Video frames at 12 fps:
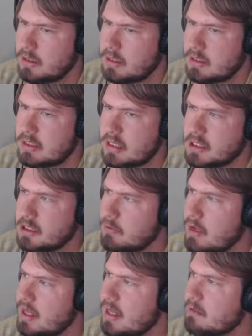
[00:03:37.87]
in such a
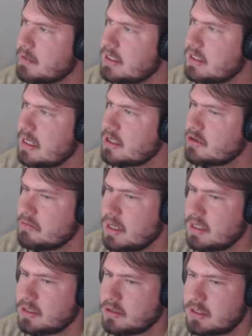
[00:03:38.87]
way that was
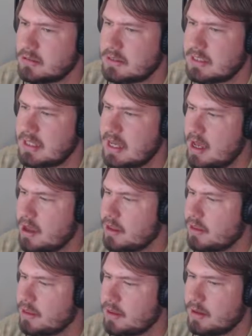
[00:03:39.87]
detrimental to his
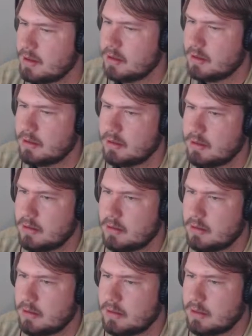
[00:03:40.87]
health.
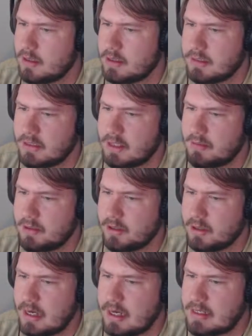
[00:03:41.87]
There's a couple
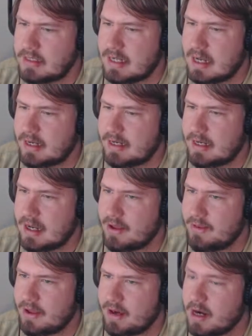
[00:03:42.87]
of grenades hiding
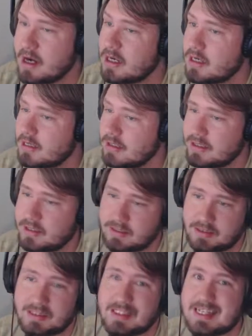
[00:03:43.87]
down there.
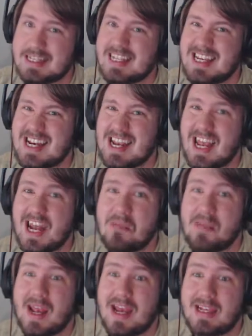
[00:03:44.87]
He's gonna hit
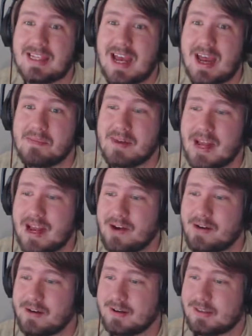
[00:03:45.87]
him any time now.